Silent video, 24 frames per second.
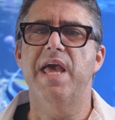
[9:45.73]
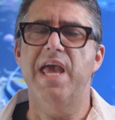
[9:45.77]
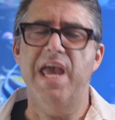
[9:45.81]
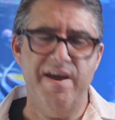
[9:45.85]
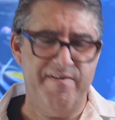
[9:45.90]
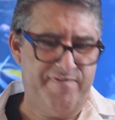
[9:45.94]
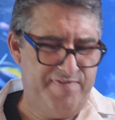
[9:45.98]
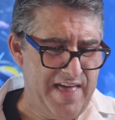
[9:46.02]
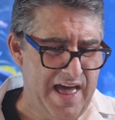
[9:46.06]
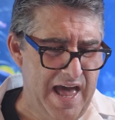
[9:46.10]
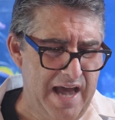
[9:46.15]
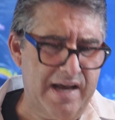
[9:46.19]

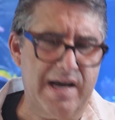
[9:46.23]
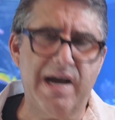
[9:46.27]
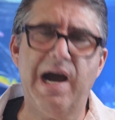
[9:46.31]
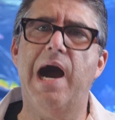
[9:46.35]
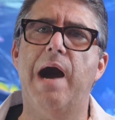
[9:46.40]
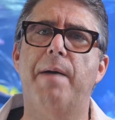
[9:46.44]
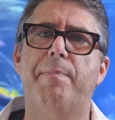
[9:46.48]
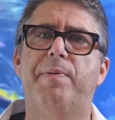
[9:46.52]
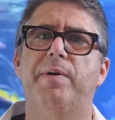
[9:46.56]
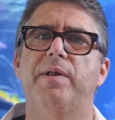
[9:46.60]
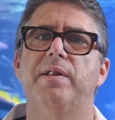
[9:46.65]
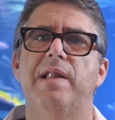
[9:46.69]
If that
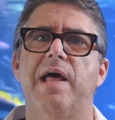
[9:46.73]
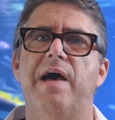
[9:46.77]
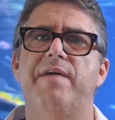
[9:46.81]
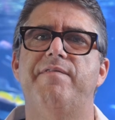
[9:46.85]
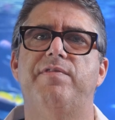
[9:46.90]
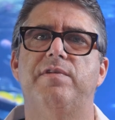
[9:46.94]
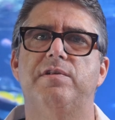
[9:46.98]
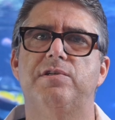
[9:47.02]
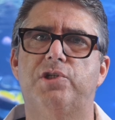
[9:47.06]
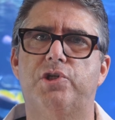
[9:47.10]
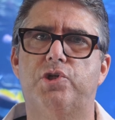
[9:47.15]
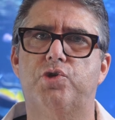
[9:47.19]
copper
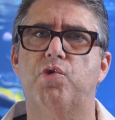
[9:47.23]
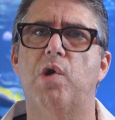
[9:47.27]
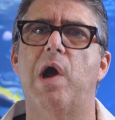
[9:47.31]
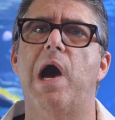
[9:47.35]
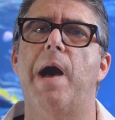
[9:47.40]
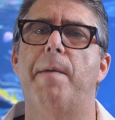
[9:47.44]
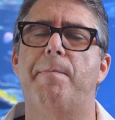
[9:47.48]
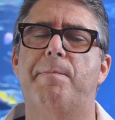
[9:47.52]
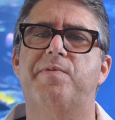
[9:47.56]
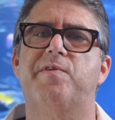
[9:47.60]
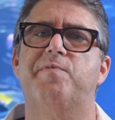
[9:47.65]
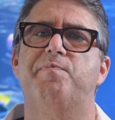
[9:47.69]
level
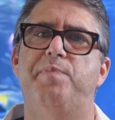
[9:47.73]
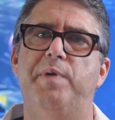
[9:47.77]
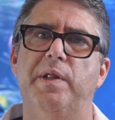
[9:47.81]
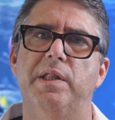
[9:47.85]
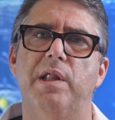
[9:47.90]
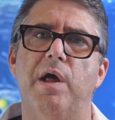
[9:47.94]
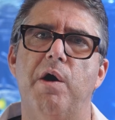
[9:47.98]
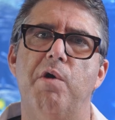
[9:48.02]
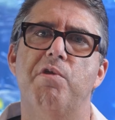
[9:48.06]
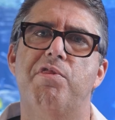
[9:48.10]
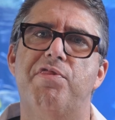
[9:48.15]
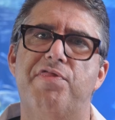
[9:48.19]
drops
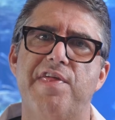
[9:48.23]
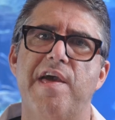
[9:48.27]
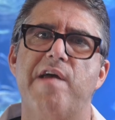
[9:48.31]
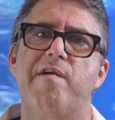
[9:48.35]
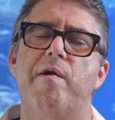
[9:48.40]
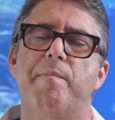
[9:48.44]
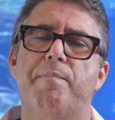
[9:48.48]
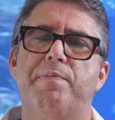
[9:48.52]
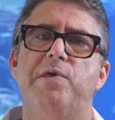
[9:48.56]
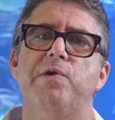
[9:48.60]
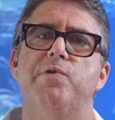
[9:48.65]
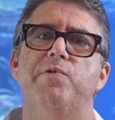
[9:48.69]
below
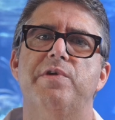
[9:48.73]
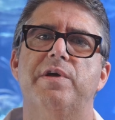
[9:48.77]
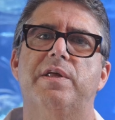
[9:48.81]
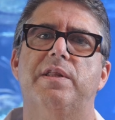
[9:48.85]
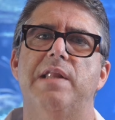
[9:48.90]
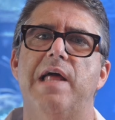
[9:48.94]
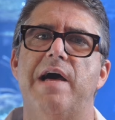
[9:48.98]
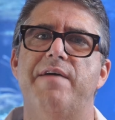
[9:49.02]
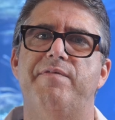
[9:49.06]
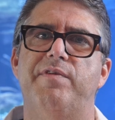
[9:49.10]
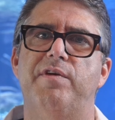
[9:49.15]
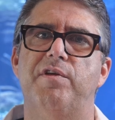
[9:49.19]
therapeutic
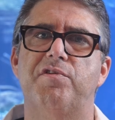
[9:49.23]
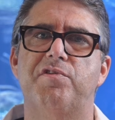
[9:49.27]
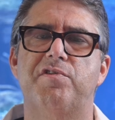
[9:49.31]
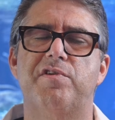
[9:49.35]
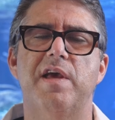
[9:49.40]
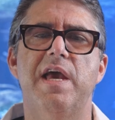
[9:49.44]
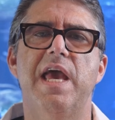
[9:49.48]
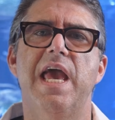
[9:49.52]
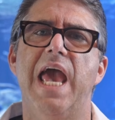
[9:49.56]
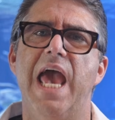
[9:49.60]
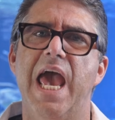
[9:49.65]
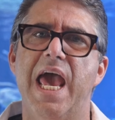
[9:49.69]
levels
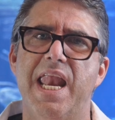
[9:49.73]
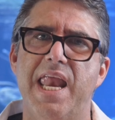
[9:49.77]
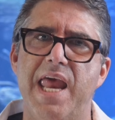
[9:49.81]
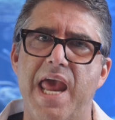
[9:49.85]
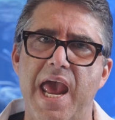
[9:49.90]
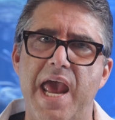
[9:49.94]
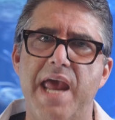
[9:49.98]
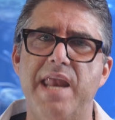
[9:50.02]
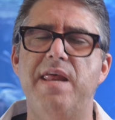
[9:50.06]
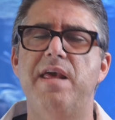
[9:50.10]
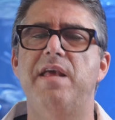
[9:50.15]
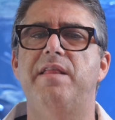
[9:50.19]
at
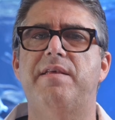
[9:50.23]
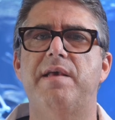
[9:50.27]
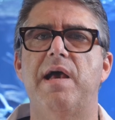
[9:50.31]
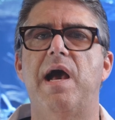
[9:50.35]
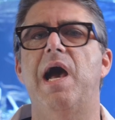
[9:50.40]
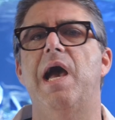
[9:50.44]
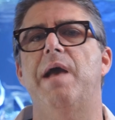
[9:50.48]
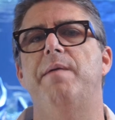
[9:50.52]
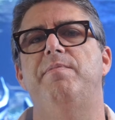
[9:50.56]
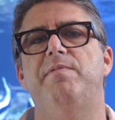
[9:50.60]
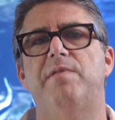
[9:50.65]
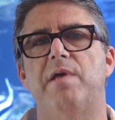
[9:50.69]
any
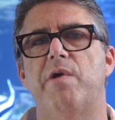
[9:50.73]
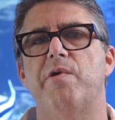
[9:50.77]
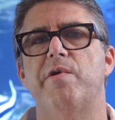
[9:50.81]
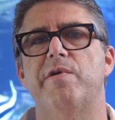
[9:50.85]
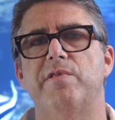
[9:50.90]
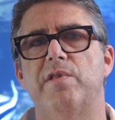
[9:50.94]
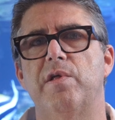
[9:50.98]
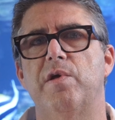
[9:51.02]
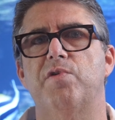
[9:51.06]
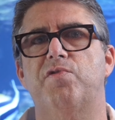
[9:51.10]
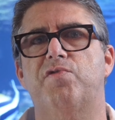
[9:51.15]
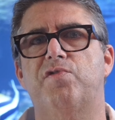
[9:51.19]
time
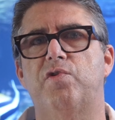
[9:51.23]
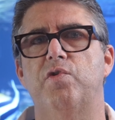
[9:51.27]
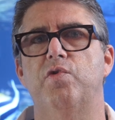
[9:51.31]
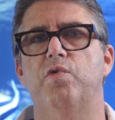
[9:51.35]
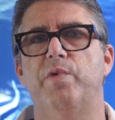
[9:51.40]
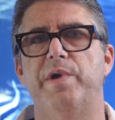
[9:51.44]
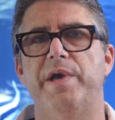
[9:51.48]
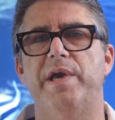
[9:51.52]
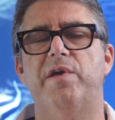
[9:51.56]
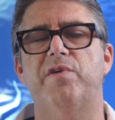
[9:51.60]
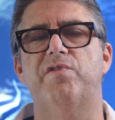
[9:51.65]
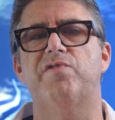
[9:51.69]
during those 2
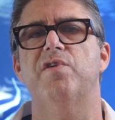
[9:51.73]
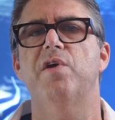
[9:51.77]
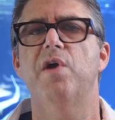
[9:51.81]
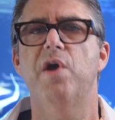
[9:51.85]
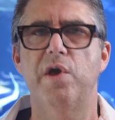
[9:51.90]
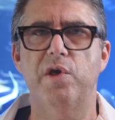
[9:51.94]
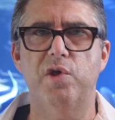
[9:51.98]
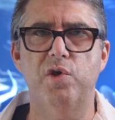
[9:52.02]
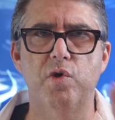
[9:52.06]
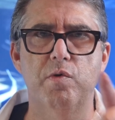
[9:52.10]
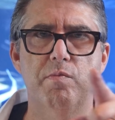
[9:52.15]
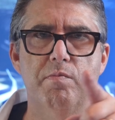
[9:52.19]
weeks,
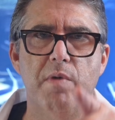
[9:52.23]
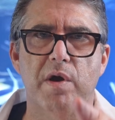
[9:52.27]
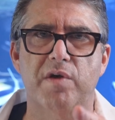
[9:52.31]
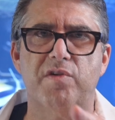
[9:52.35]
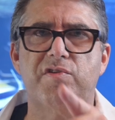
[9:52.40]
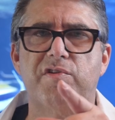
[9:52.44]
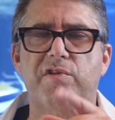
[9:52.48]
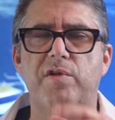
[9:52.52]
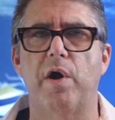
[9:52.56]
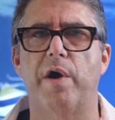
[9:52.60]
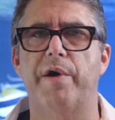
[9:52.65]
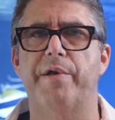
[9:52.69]
you must
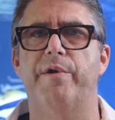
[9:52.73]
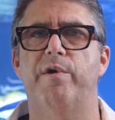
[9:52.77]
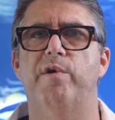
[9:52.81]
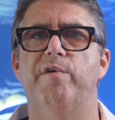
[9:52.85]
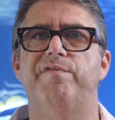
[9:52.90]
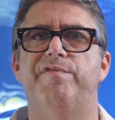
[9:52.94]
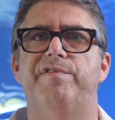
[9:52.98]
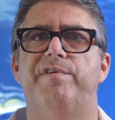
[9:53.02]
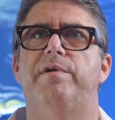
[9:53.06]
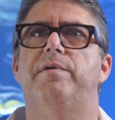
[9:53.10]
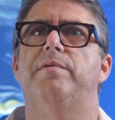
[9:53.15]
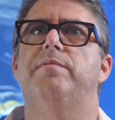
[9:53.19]
start
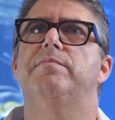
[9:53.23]
over.